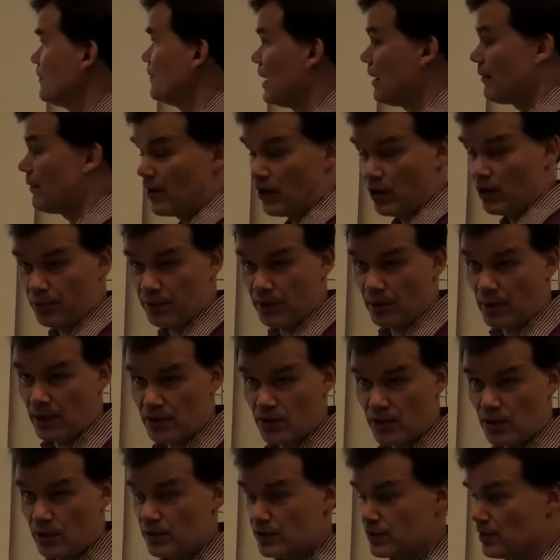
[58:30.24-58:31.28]
we have an optimal
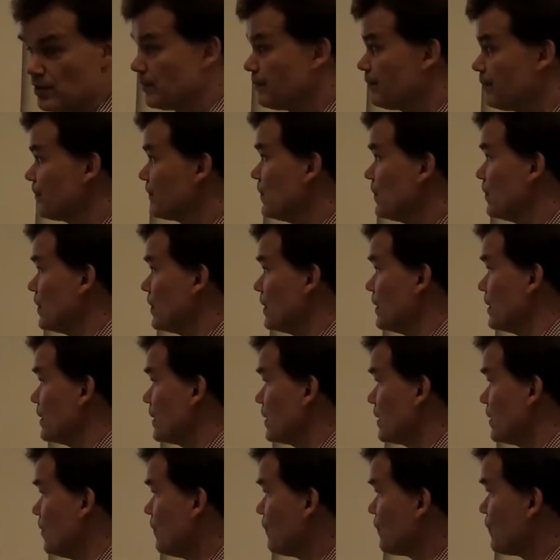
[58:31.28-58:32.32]
solution. Okay.
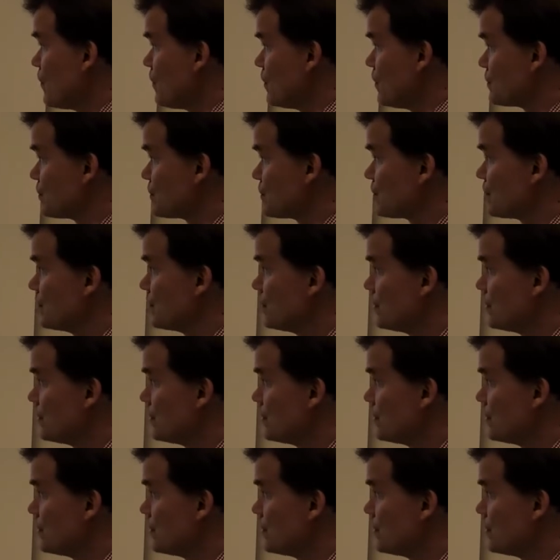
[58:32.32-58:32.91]
Of course,